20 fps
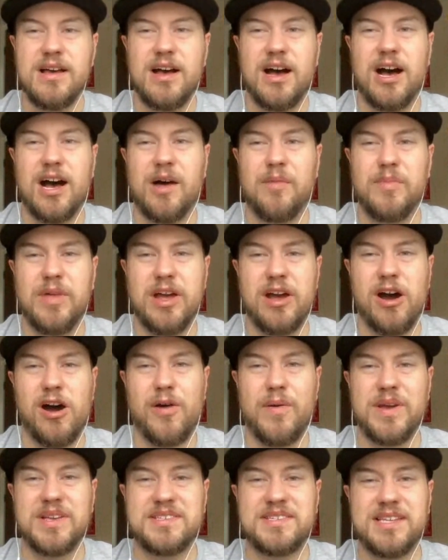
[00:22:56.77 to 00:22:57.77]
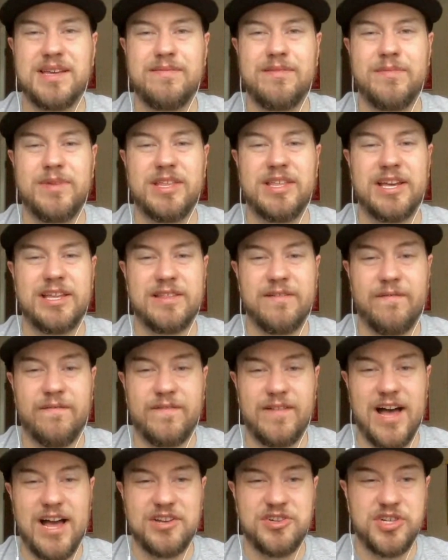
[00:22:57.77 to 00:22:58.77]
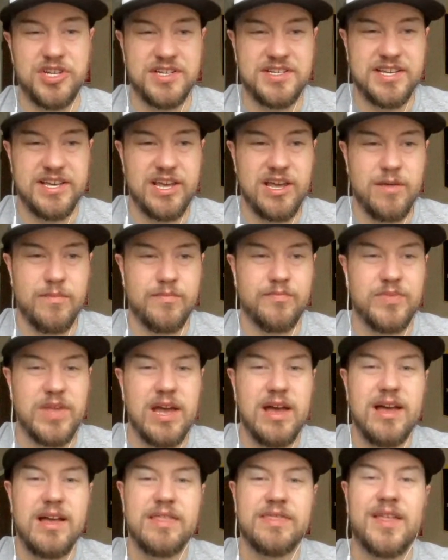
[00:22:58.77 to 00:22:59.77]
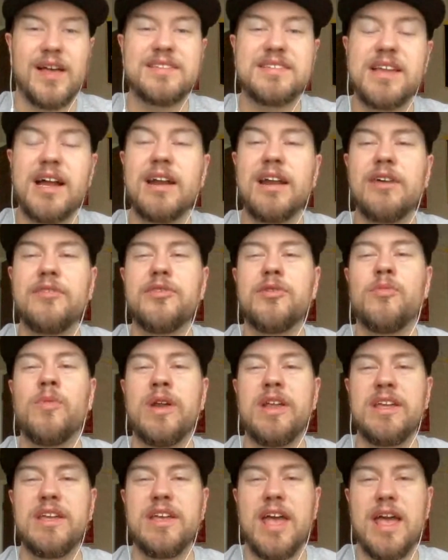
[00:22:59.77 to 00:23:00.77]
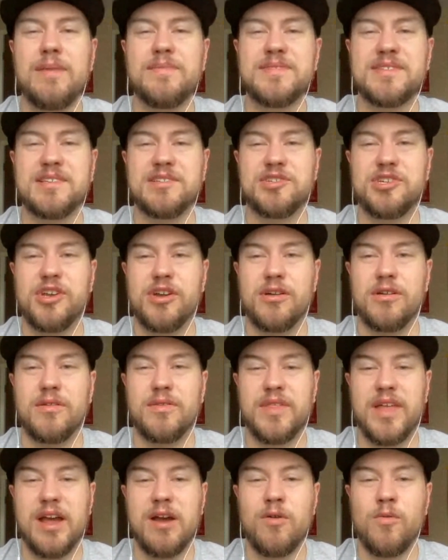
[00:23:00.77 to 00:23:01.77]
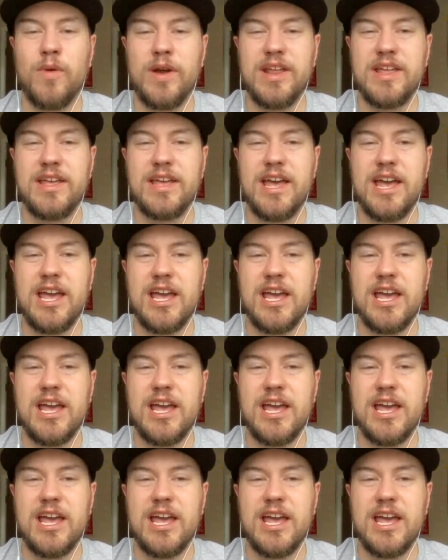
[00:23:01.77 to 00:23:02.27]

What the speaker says: They always seem to be like the flashy team. That's not how they're winning games this year. They're winning